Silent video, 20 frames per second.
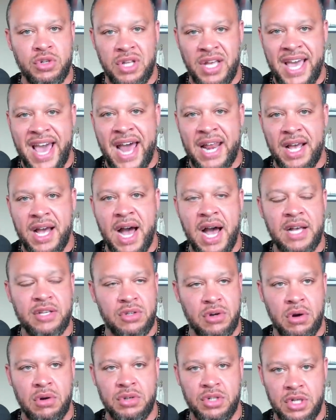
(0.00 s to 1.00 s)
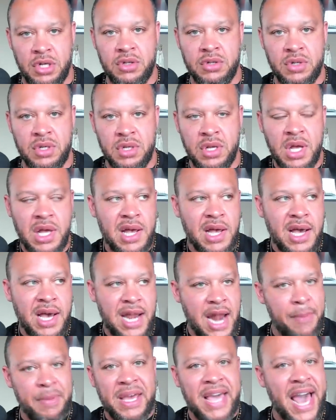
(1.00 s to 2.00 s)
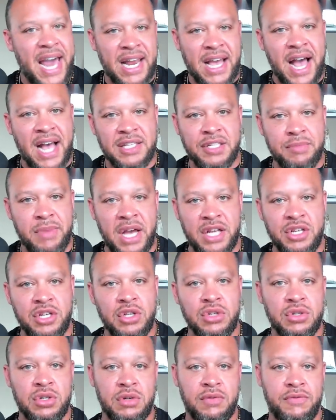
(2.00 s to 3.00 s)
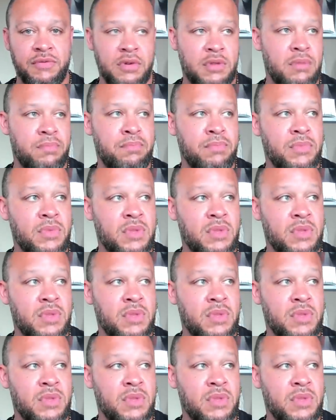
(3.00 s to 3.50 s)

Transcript: to catechize our own children. And I've been catechizing my children for the,